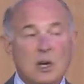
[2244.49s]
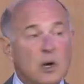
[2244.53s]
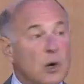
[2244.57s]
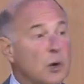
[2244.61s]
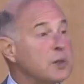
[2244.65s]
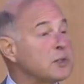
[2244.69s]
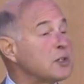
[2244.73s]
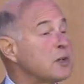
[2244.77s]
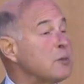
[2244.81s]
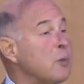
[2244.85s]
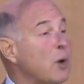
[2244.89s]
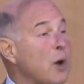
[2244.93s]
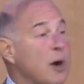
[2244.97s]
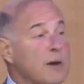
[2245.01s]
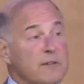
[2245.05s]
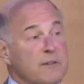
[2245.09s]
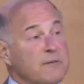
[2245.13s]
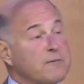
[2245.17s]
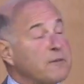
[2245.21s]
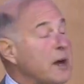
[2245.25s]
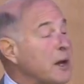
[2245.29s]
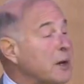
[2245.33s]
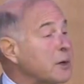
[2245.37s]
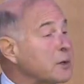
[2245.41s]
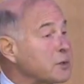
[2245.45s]
or is it more of a
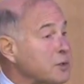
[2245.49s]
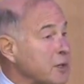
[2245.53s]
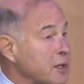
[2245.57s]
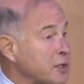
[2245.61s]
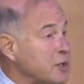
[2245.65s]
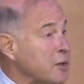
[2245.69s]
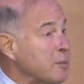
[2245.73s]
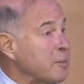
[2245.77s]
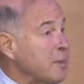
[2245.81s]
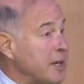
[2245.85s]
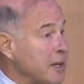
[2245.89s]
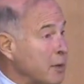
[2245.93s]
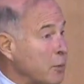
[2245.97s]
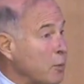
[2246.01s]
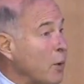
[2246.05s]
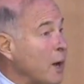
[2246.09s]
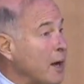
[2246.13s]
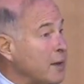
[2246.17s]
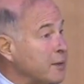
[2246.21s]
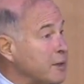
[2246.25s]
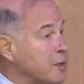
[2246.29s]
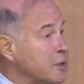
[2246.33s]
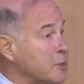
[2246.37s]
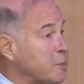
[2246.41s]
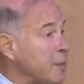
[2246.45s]
federal system, meaning
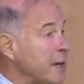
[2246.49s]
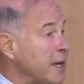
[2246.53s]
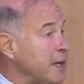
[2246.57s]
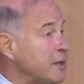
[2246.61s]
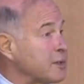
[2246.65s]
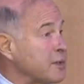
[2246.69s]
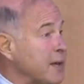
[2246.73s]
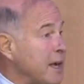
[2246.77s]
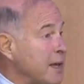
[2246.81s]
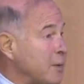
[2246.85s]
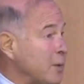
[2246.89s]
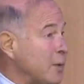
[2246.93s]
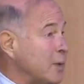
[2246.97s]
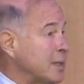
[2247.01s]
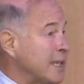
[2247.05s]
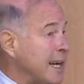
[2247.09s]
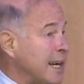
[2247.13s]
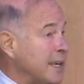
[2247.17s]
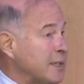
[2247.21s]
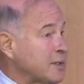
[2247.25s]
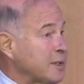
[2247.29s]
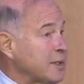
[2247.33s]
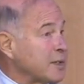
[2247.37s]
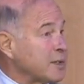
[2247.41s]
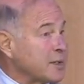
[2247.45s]
one that's based on the
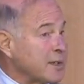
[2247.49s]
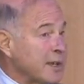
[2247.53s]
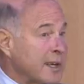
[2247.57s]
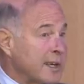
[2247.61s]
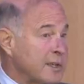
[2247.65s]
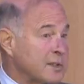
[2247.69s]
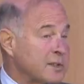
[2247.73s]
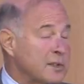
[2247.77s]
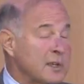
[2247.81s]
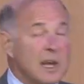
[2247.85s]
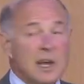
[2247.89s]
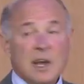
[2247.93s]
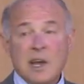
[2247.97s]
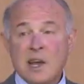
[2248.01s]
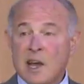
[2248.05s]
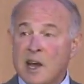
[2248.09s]
reliance of the states?